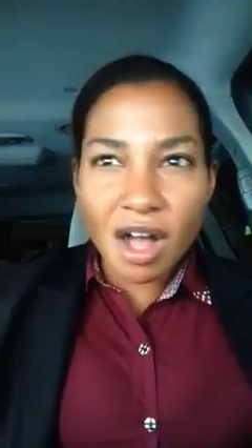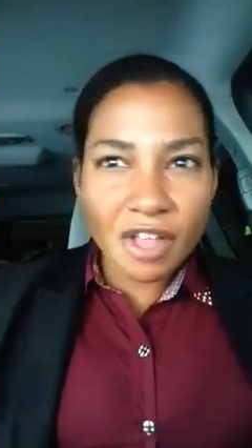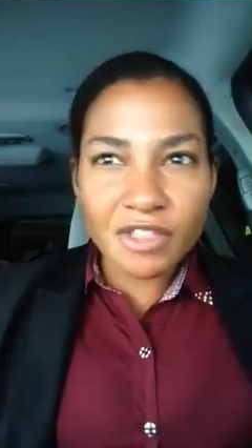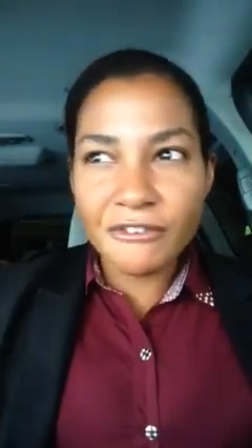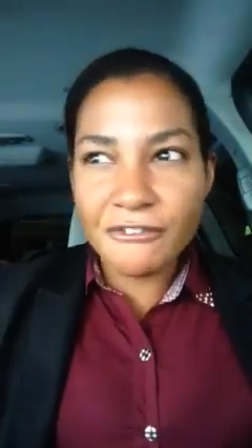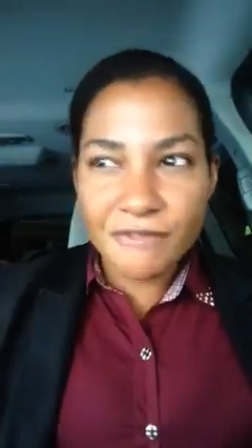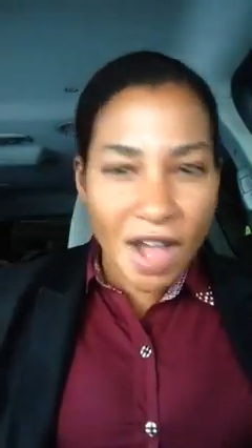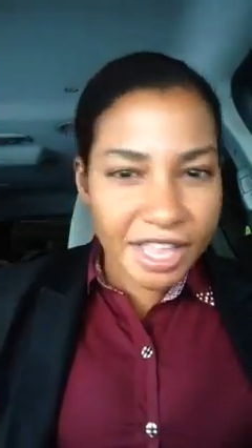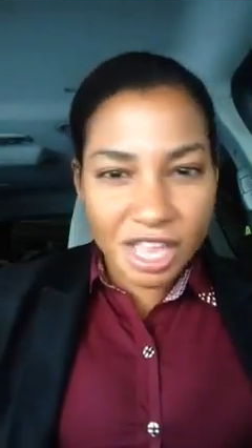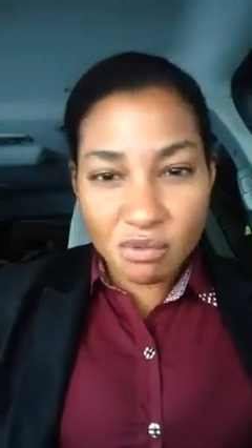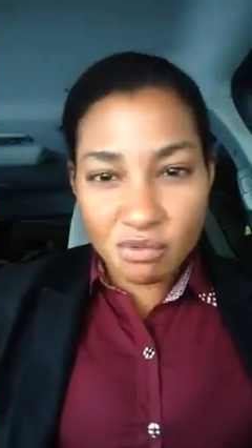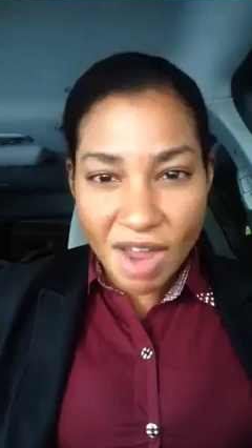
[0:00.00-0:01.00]
other
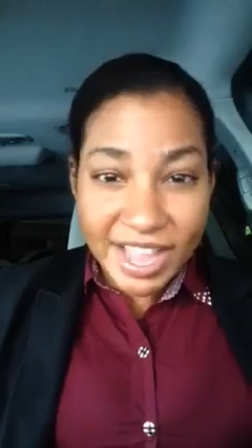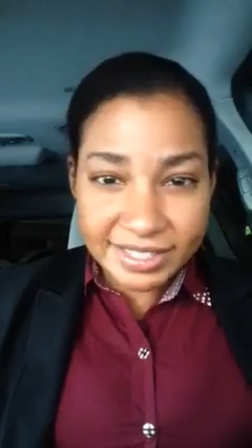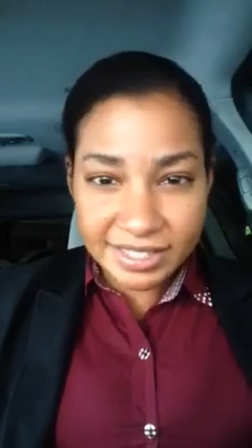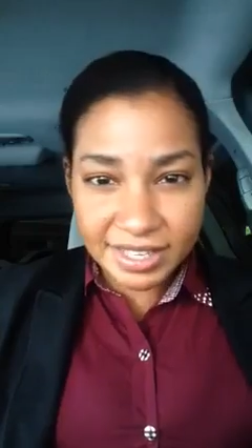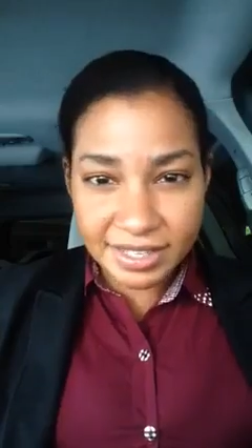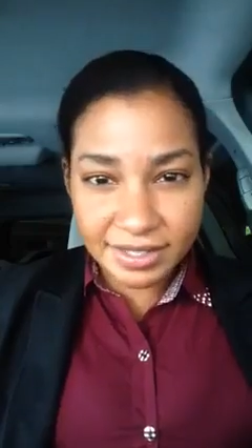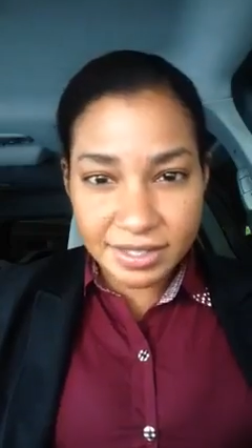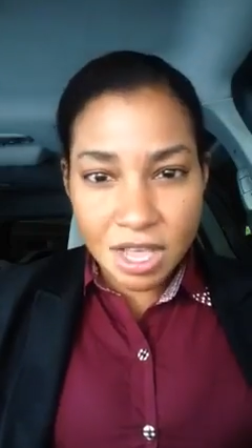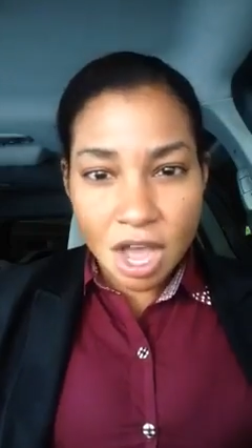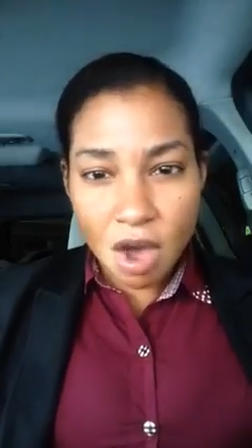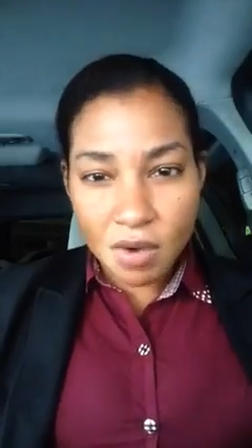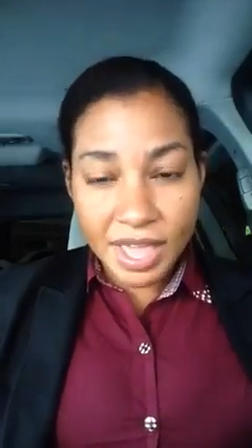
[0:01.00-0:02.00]
fucking races,
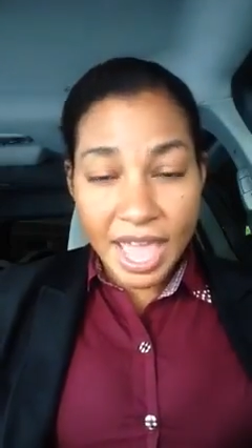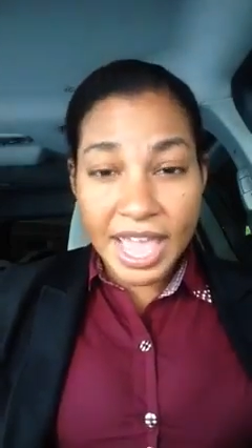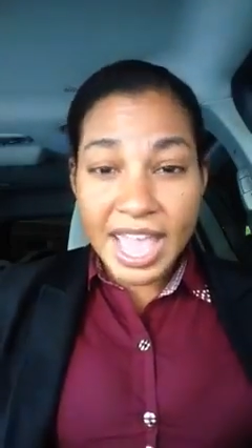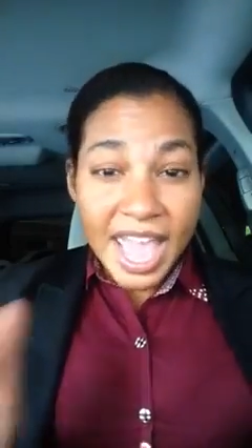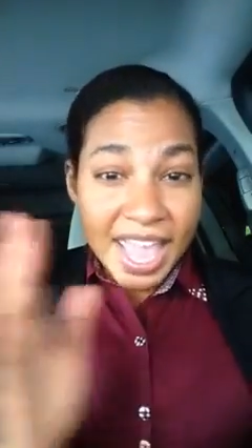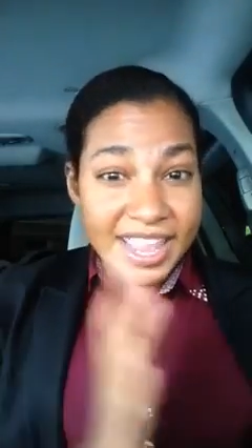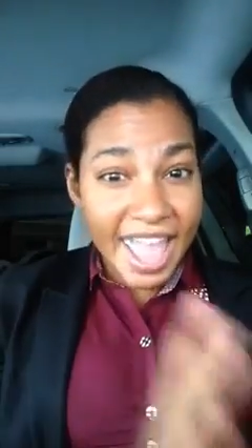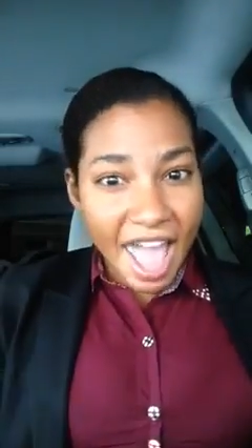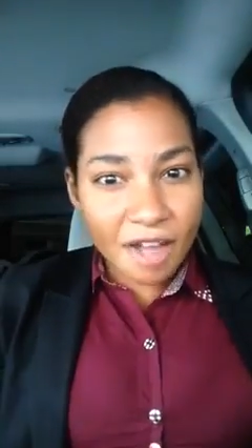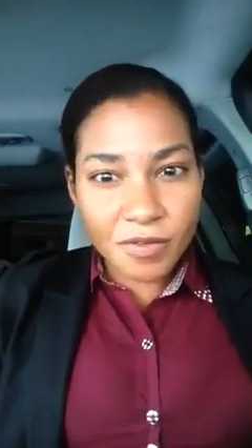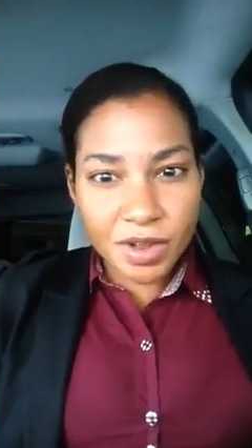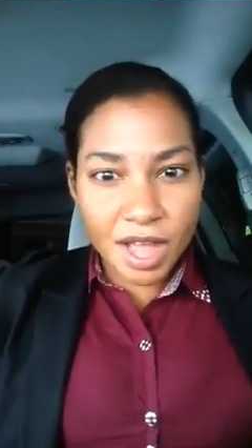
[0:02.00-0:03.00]
okay? In
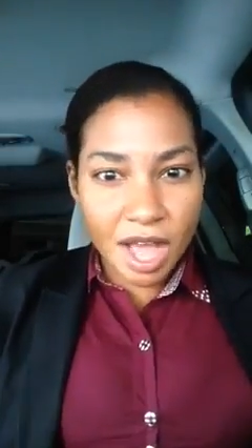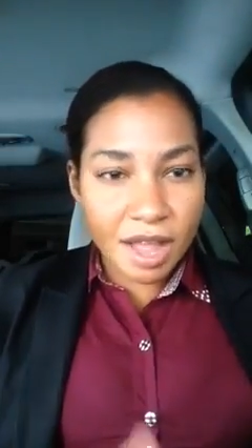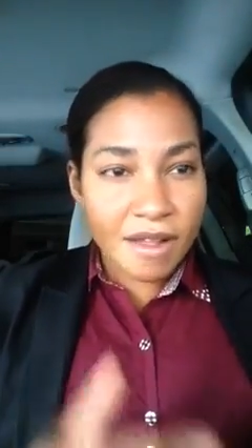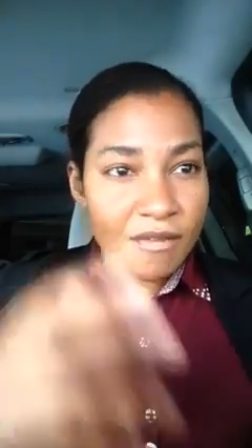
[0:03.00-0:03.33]
Africa,